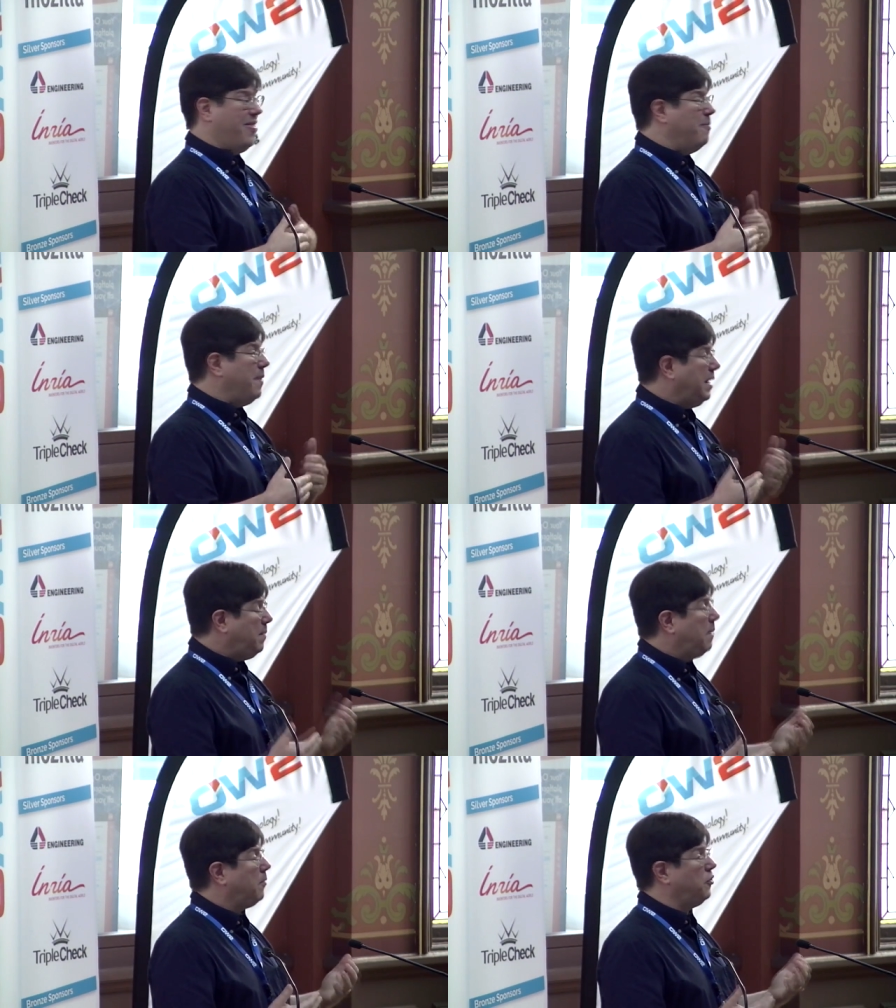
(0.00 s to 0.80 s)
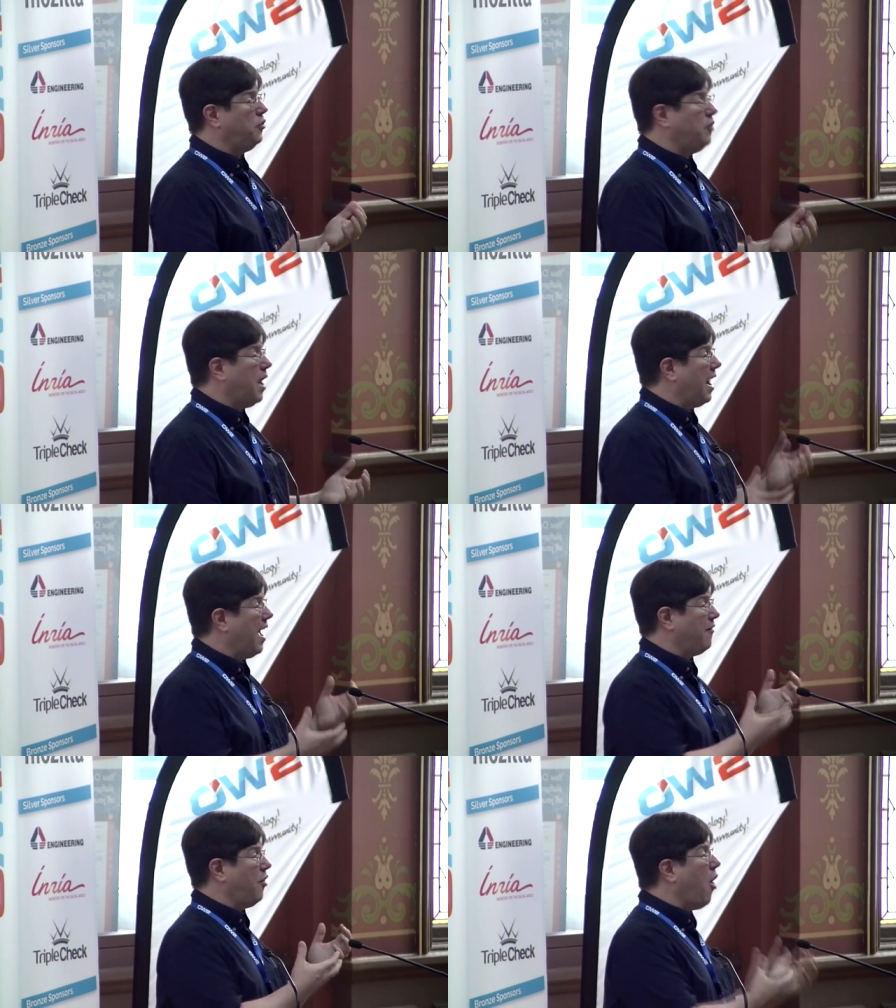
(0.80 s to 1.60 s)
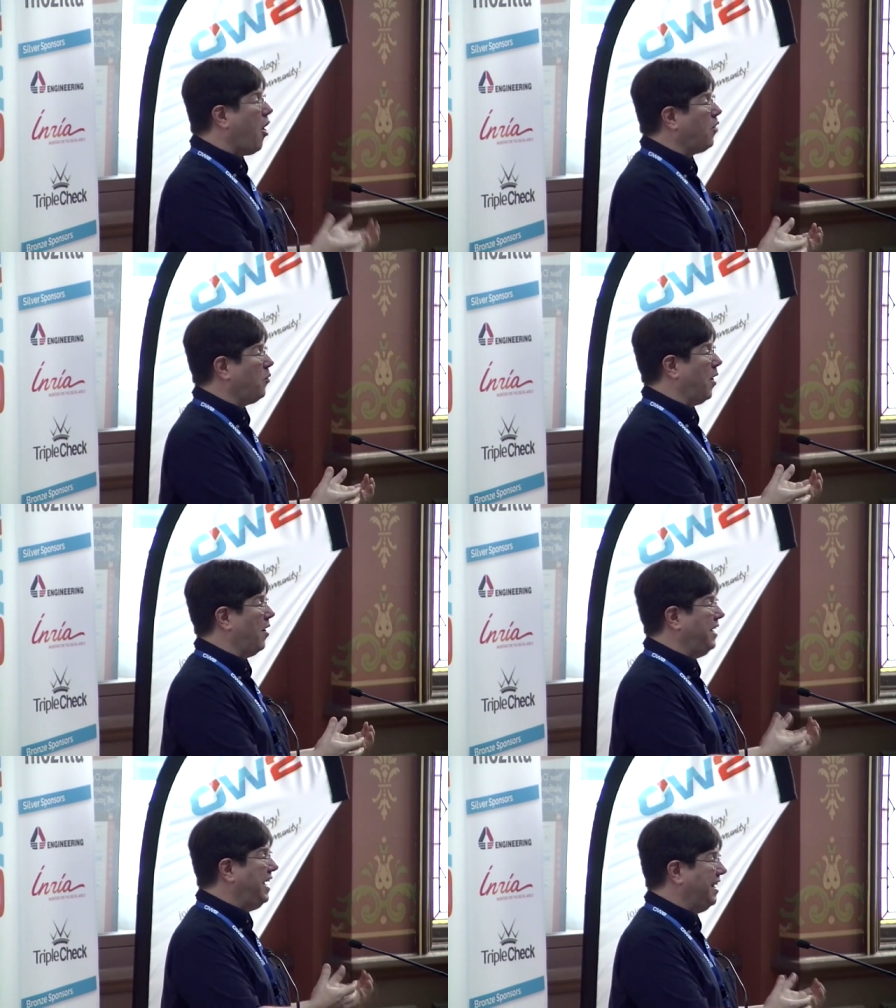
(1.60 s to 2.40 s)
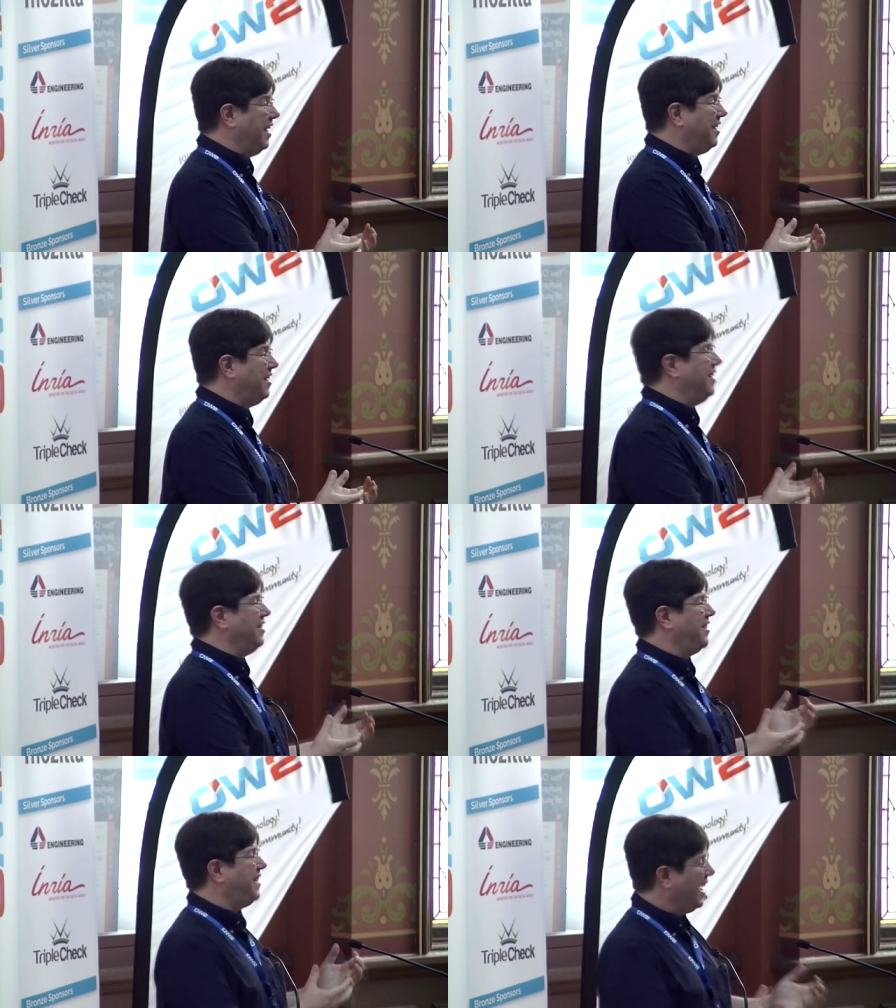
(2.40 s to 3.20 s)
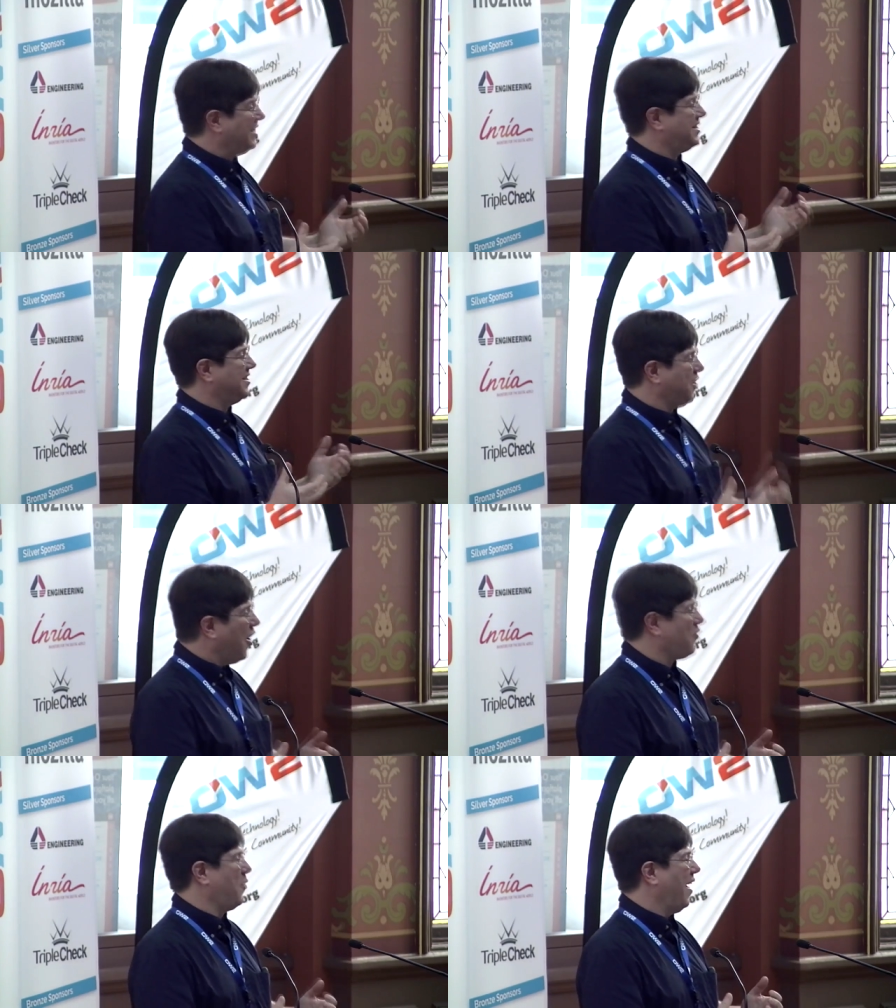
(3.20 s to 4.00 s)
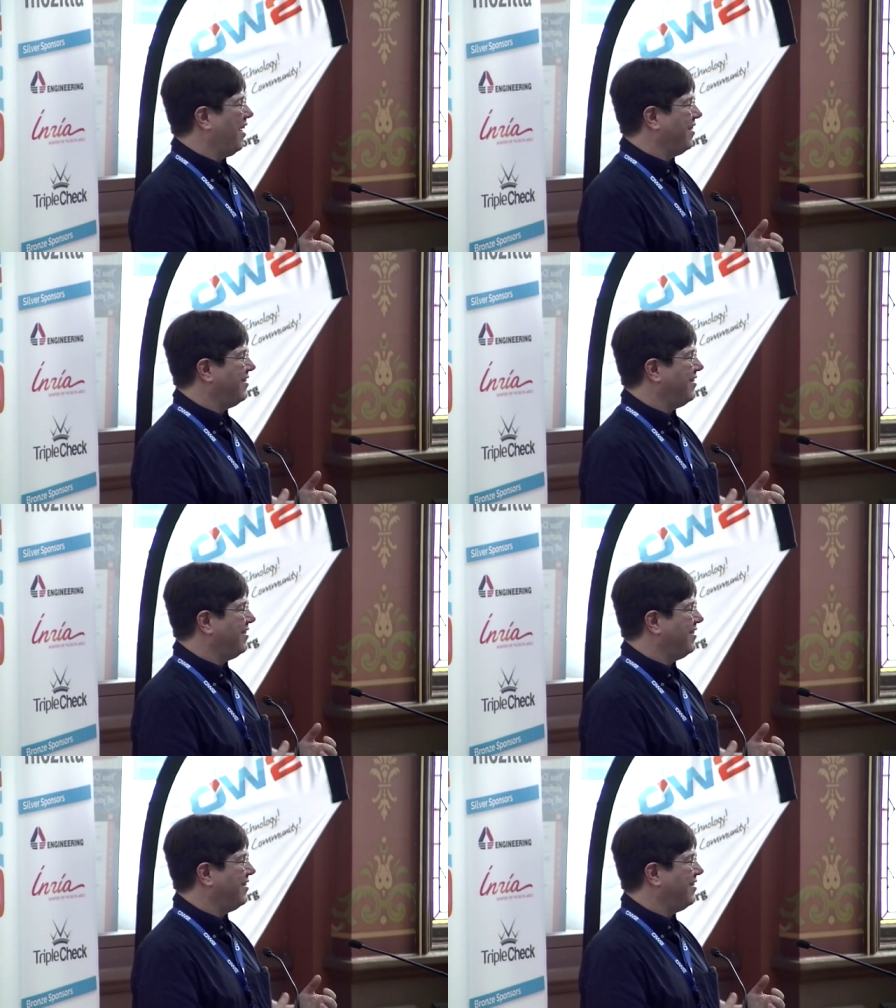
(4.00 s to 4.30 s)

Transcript: many people do not have the hardware needed to test the software.